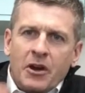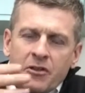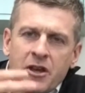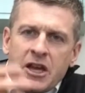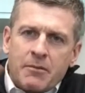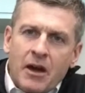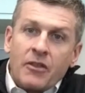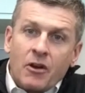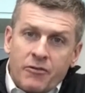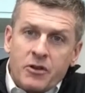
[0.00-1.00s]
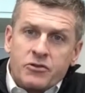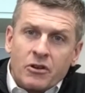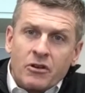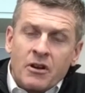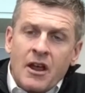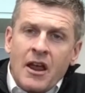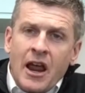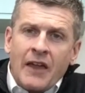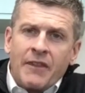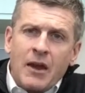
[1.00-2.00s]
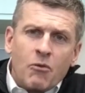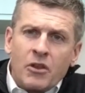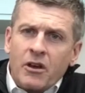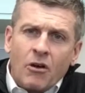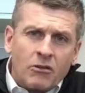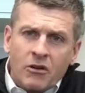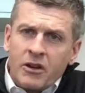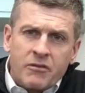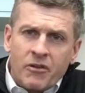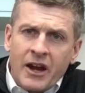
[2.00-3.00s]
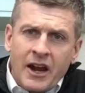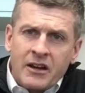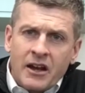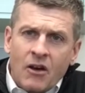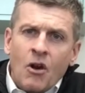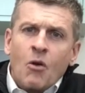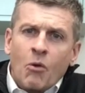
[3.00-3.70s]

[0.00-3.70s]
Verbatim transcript: They're thinking about their future and they really aren't looking for a handout.